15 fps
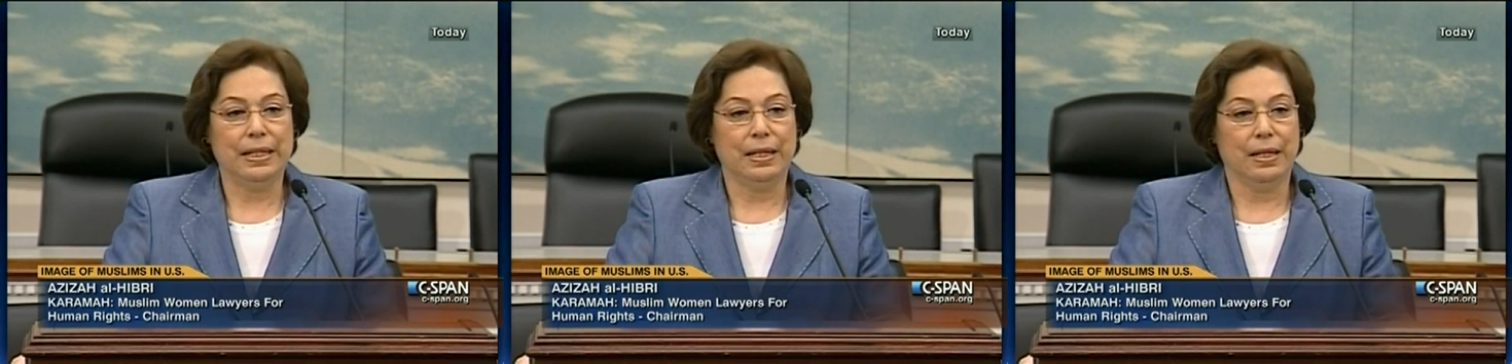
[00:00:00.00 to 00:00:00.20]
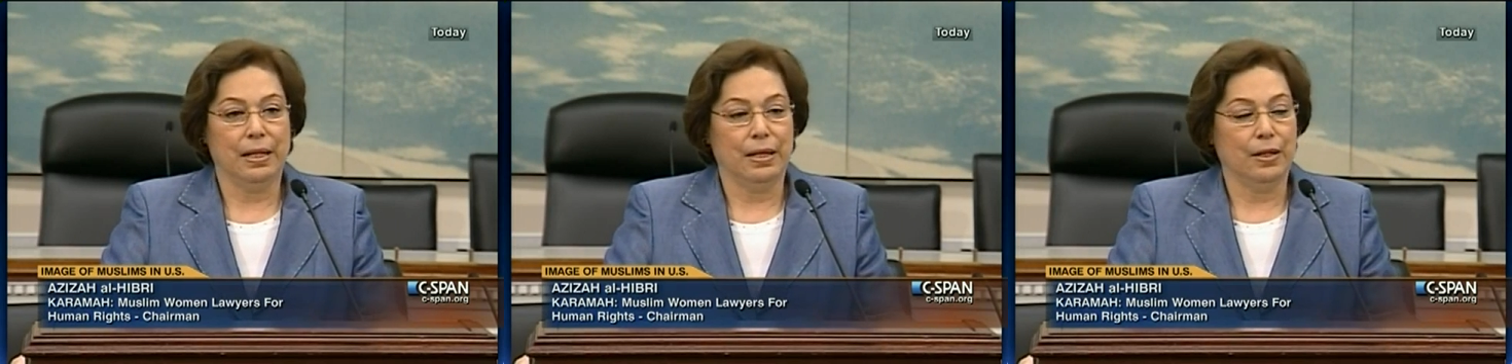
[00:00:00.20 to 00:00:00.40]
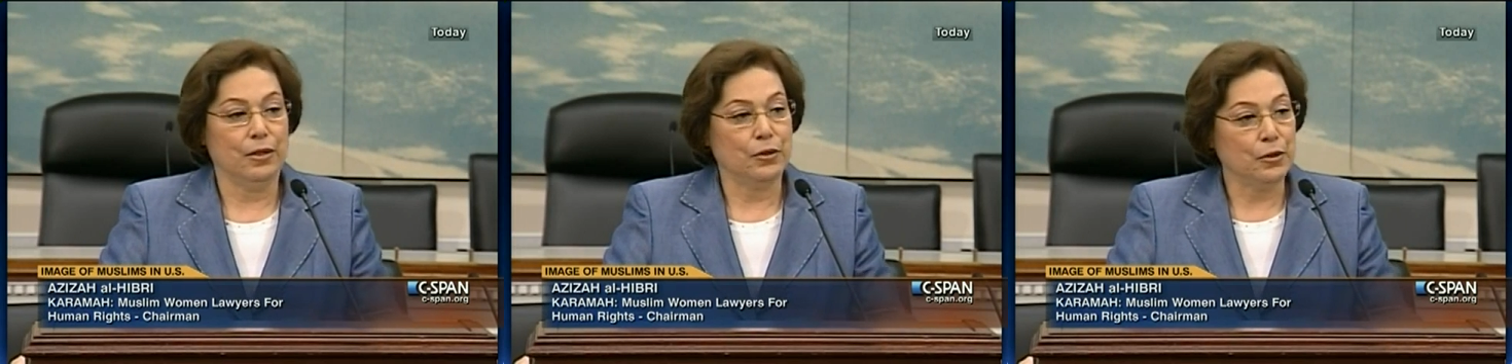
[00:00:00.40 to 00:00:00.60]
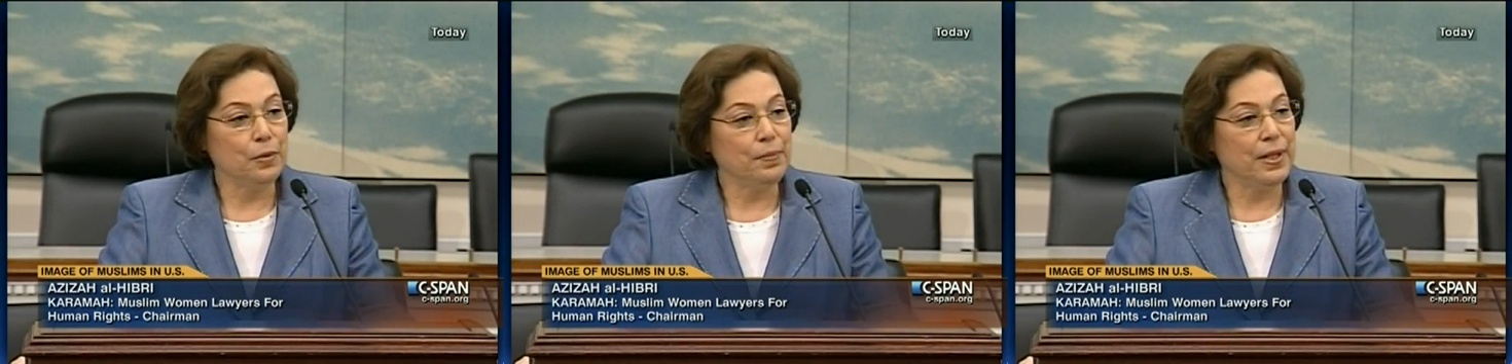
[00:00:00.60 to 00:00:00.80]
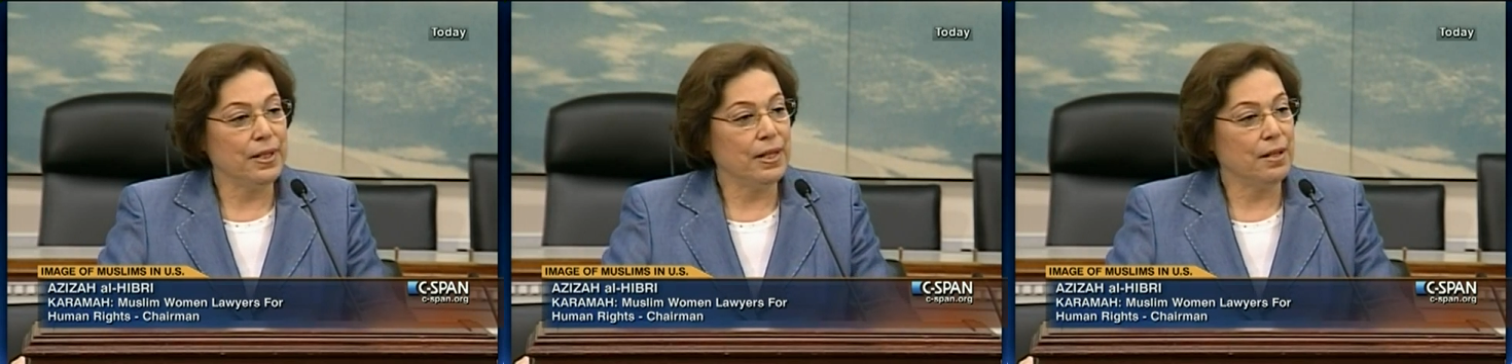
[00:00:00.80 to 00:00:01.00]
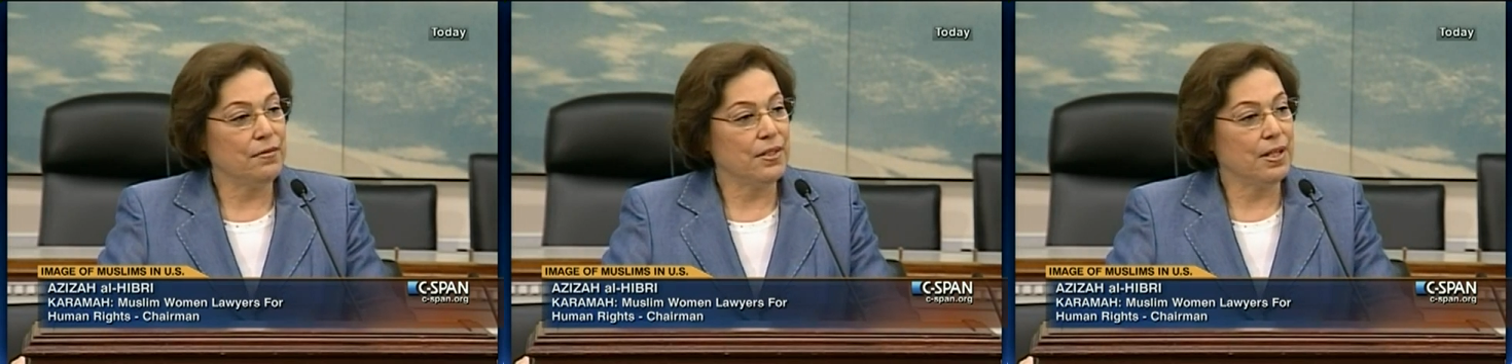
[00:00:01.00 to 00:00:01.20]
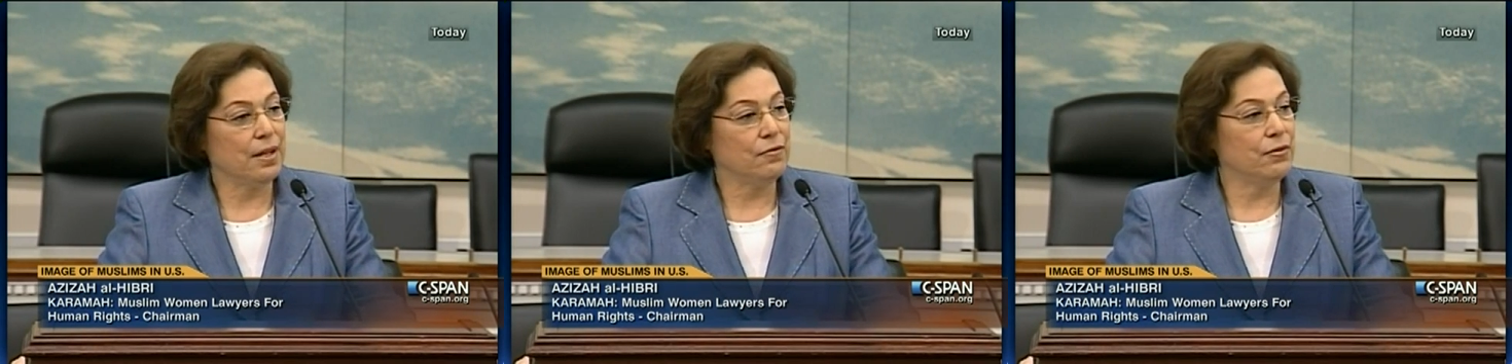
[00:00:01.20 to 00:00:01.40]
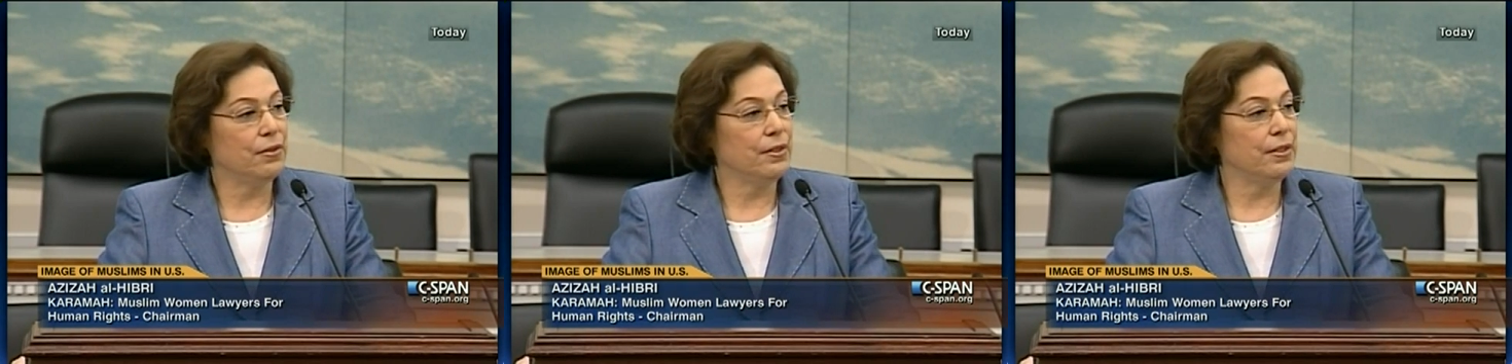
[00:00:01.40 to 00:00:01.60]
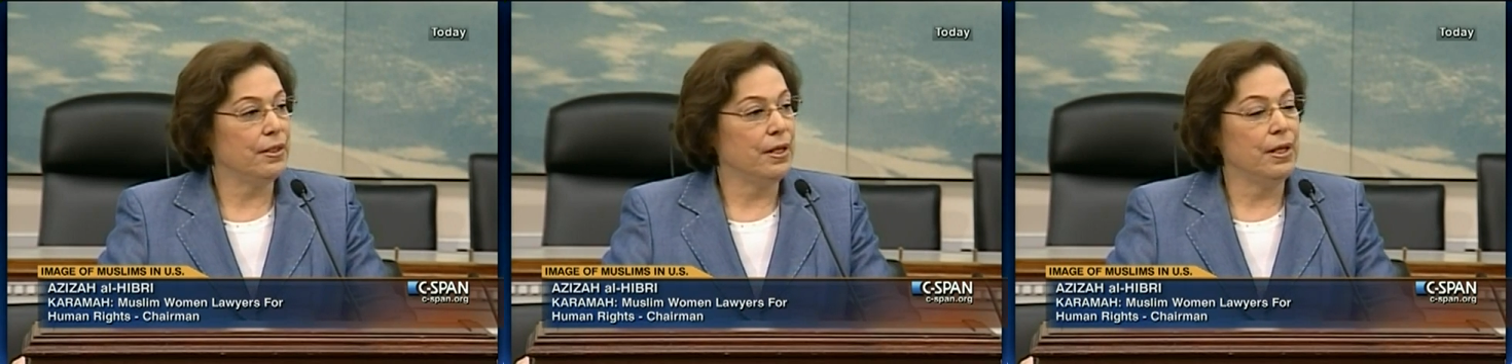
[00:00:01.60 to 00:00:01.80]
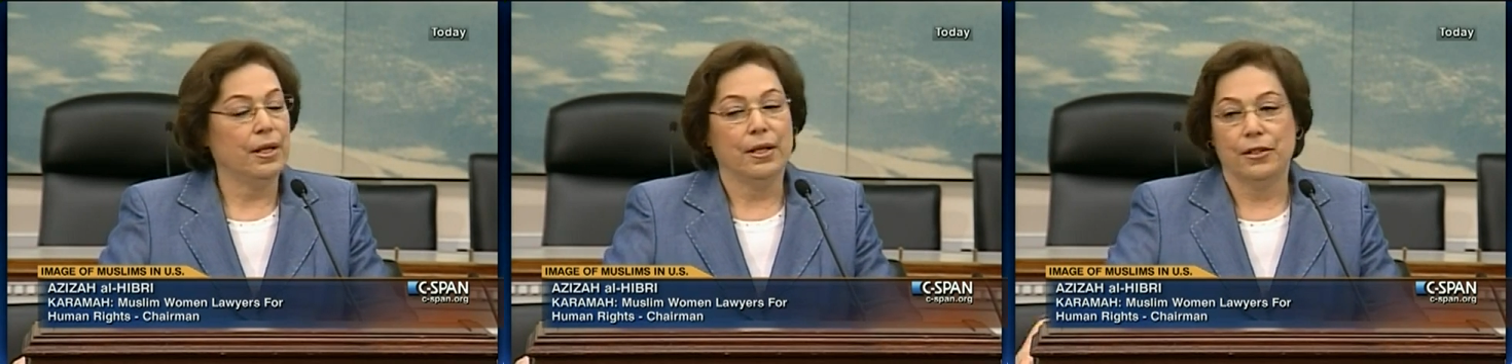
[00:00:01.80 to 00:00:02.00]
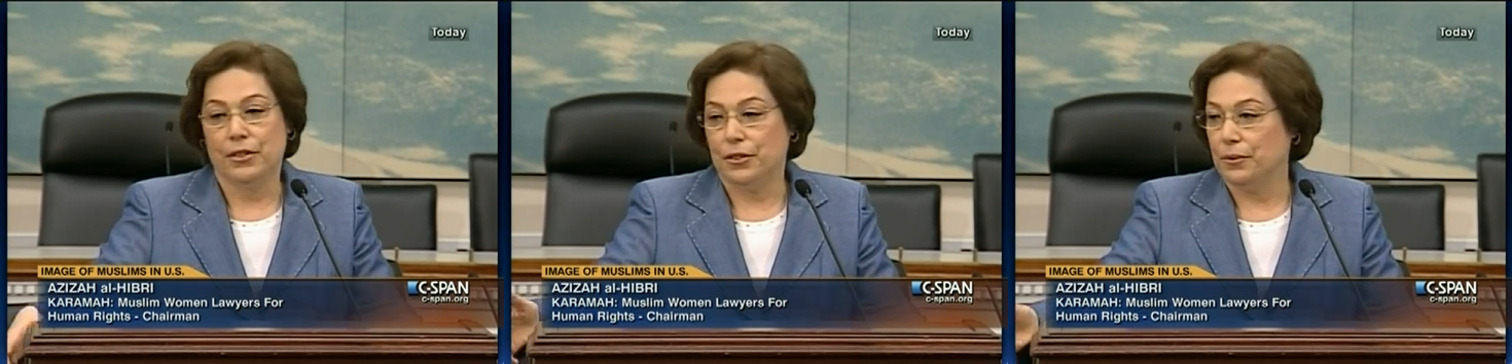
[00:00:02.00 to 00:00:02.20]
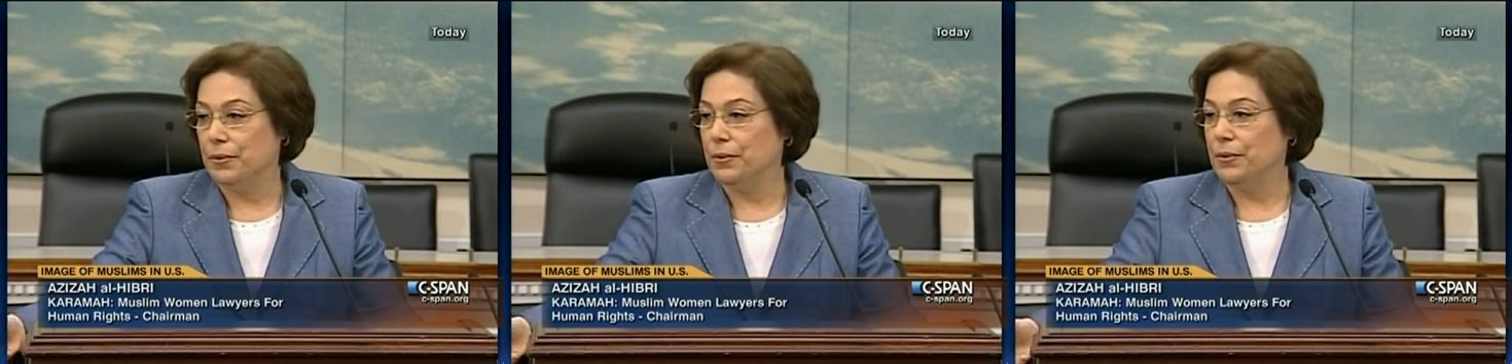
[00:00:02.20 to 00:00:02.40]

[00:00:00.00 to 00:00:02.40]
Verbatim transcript: the history of this country, I